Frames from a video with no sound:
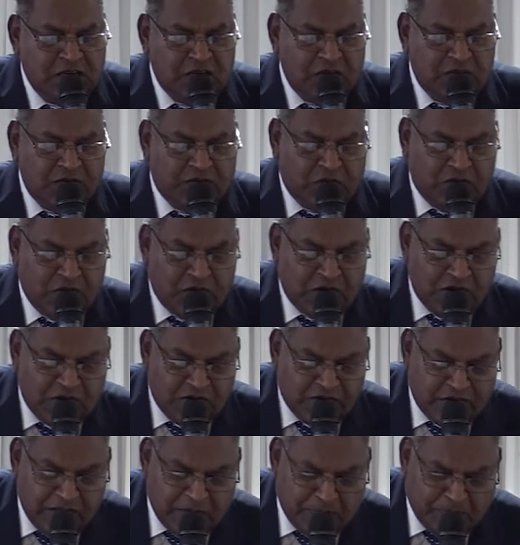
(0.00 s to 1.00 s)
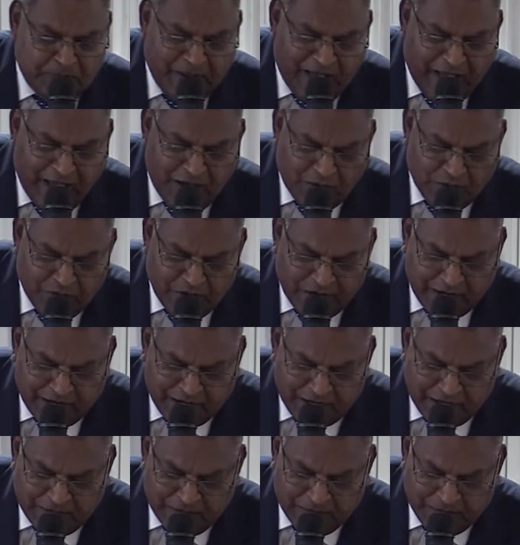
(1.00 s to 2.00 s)
for
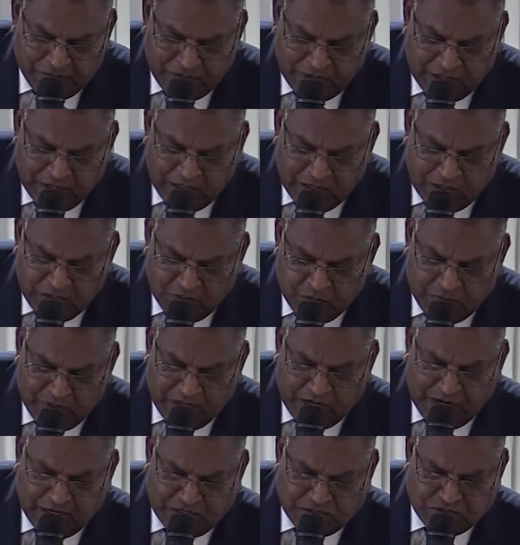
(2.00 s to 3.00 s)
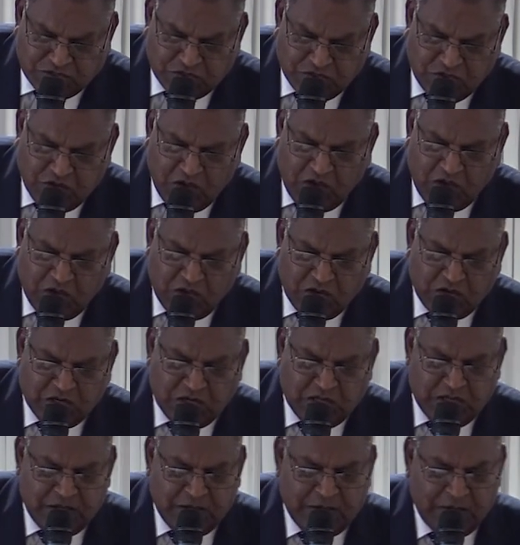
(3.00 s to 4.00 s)
repowering. We run to
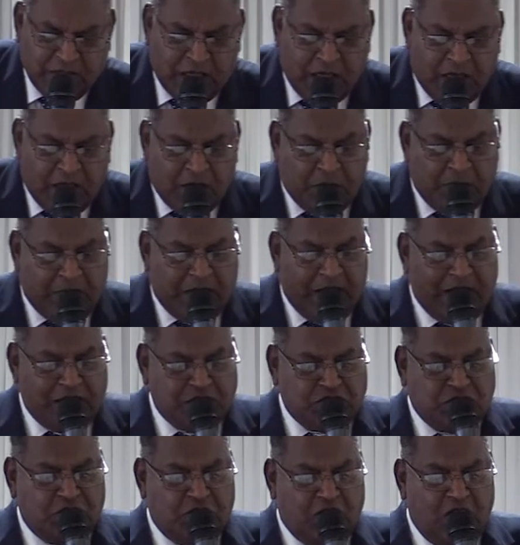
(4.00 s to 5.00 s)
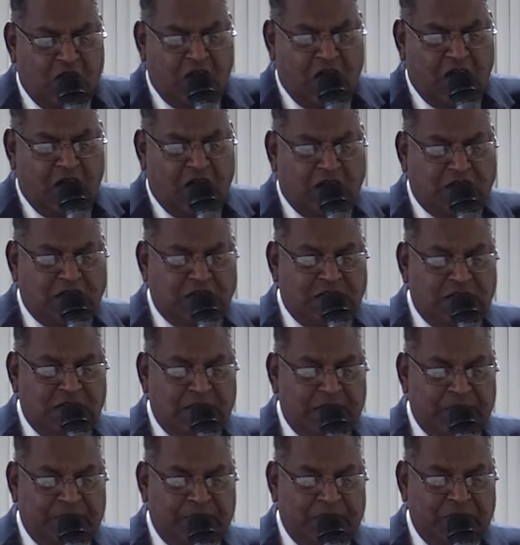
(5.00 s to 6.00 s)
God. We run to
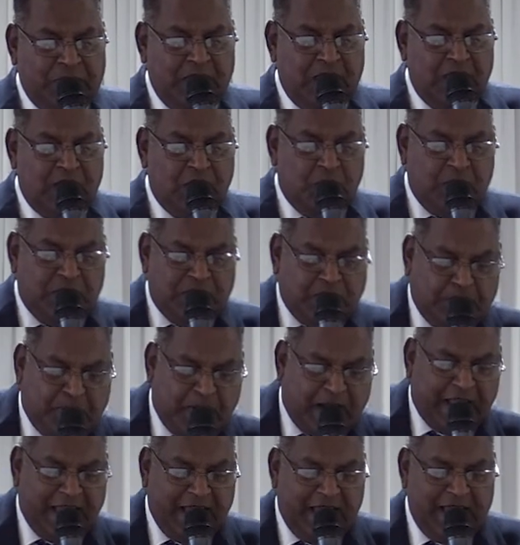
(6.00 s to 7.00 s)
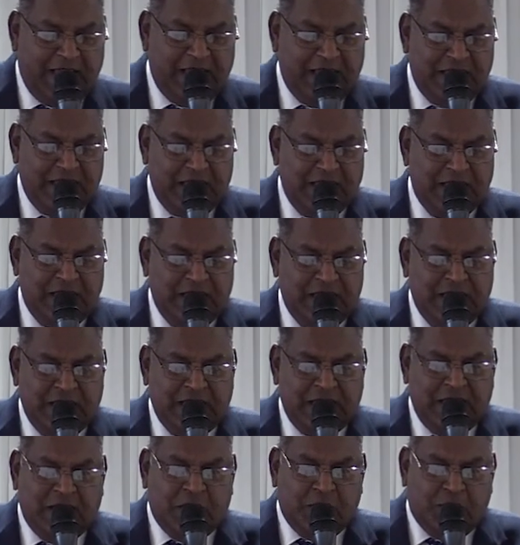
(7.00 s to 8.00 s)
God with prayer.
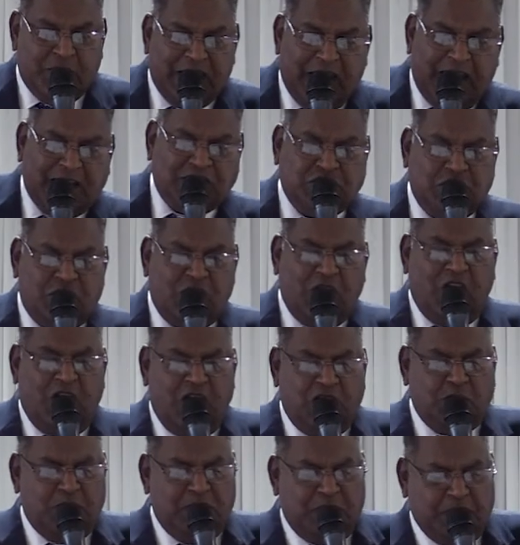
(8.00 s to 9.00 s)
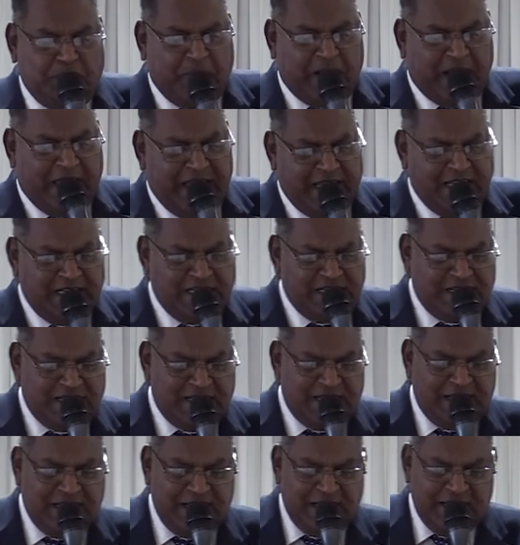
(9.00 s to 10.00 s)
We run to God with
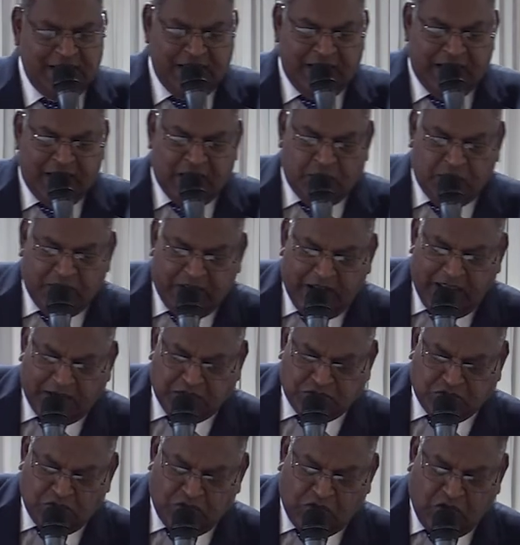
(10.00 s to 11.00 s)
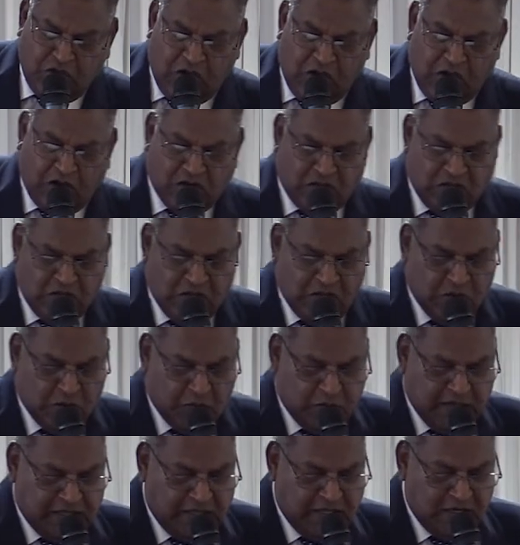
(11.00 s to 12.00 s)
praise. We run to God
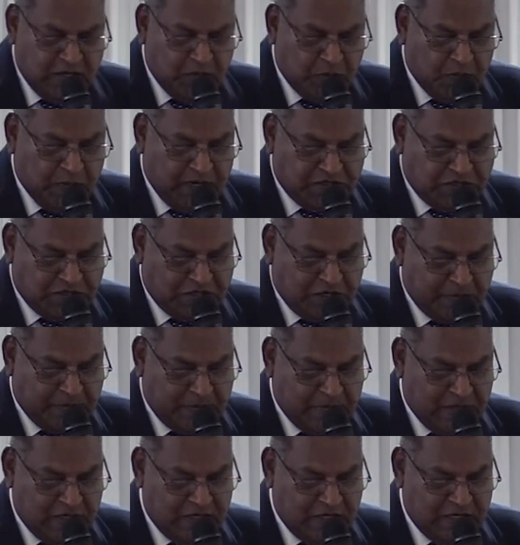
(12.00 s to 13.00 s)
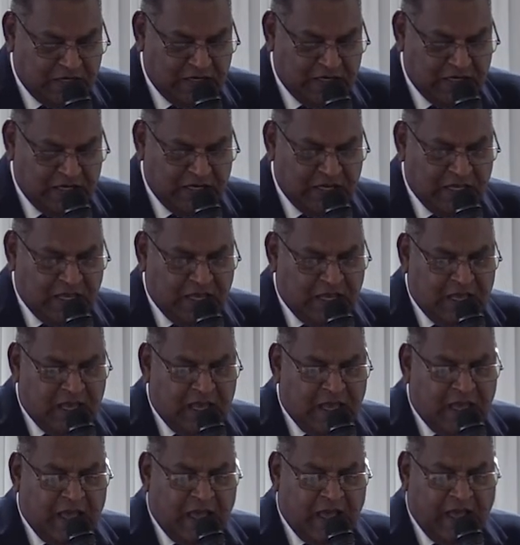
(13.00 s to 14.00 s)
with worship.
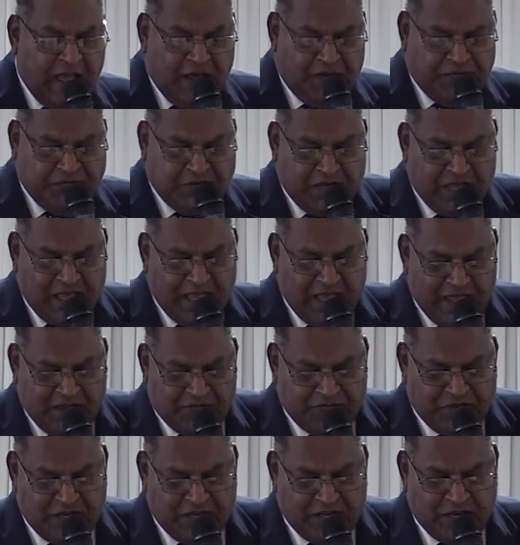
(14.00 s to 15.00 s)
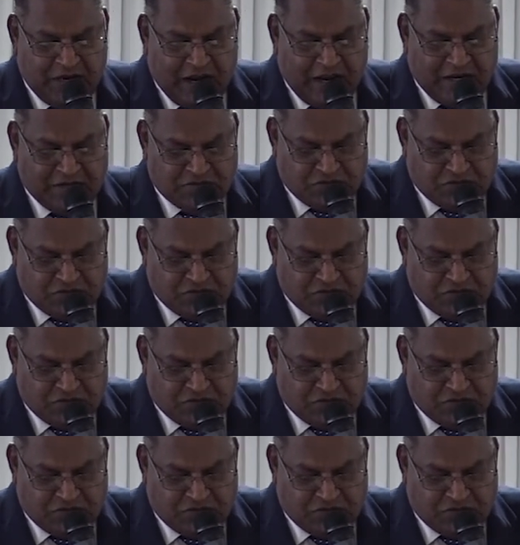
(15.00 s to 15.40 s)
After having run